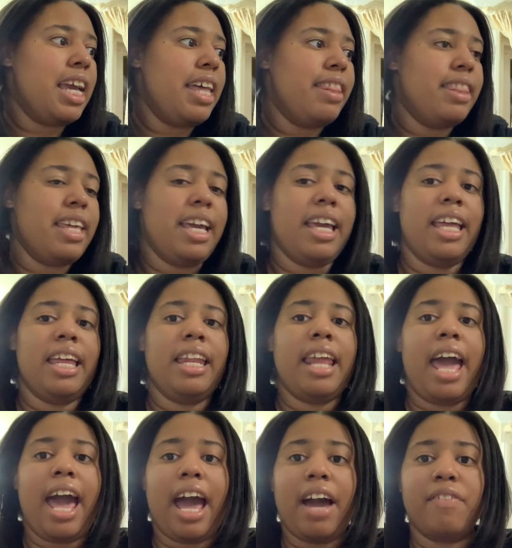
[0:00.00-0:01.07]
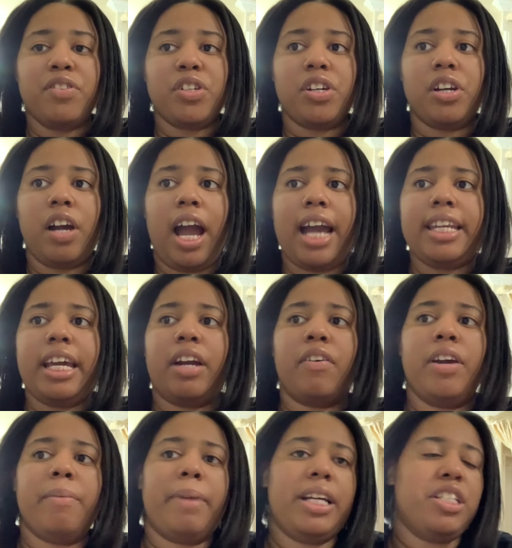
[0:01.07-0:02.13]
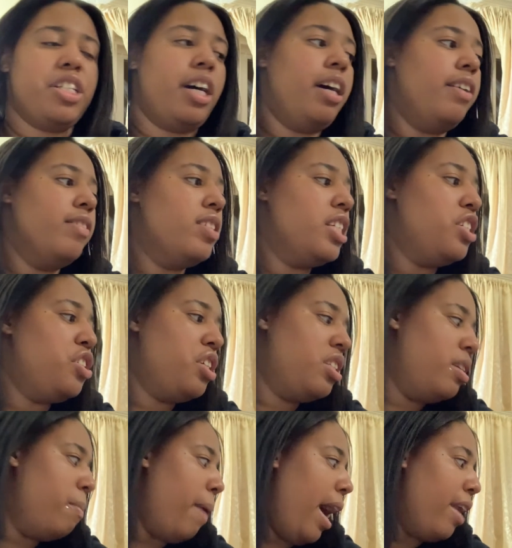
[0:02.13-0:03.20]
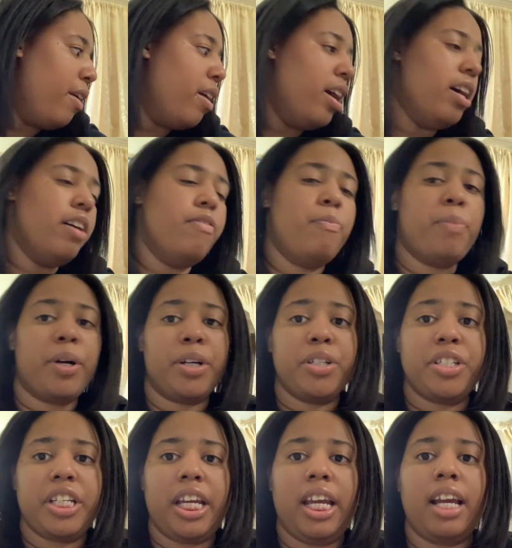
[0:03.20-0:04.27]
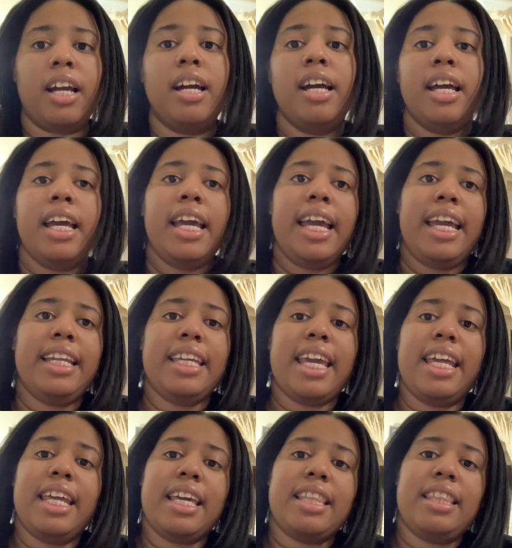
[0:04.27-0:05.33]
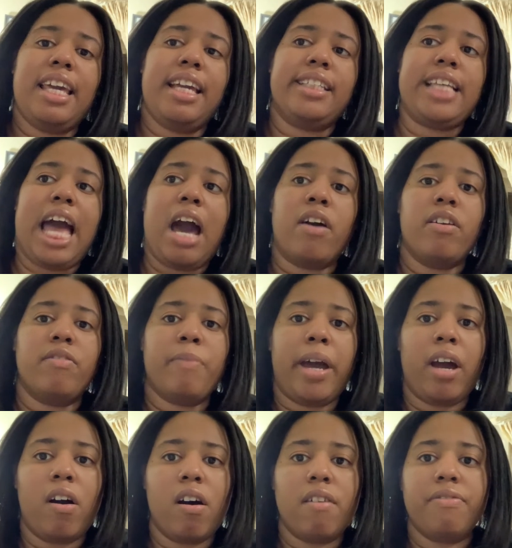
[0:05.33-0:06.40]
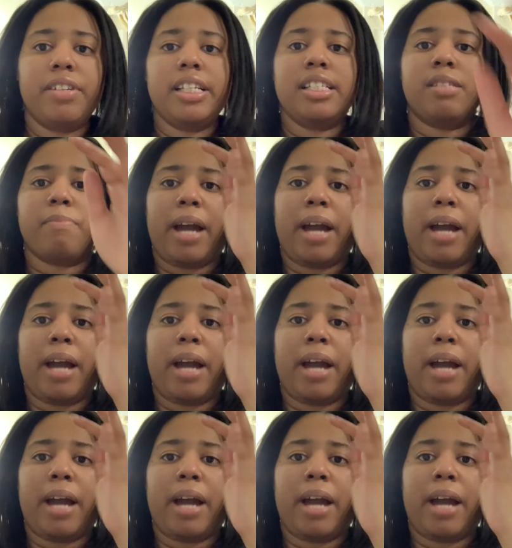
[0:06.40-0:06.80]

And then after I decorate my shelves, it's just a matter of purging and getting things out of my office.